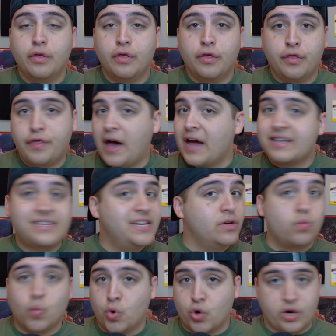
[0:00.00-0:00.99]
that
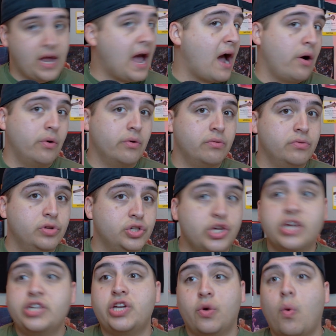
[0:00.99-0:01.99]
didn't work out.
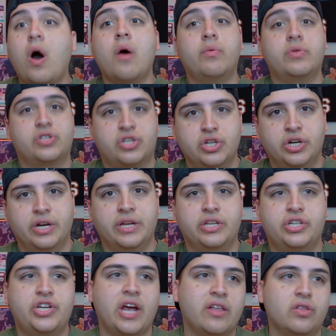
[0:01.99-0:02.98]
J.J. Watt was
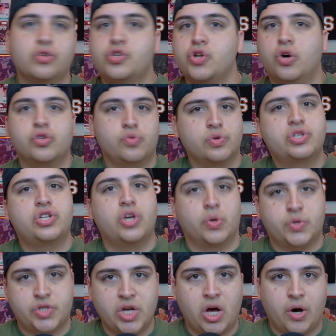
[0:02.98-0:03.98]
good. Chandler Jones was
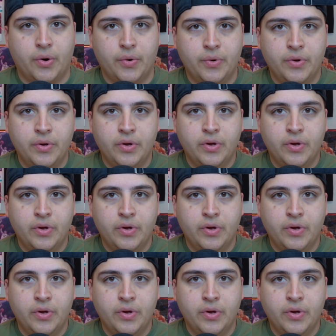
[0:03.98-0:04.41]
so-so.